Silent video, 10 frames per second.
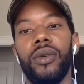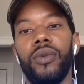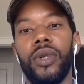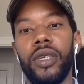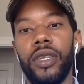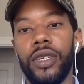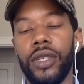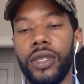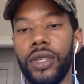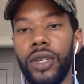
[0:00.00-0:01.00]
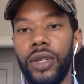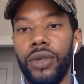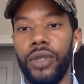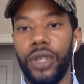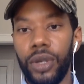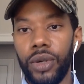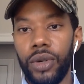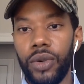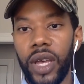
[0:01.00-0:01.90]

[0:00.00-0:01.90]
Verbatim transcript: what it is you do,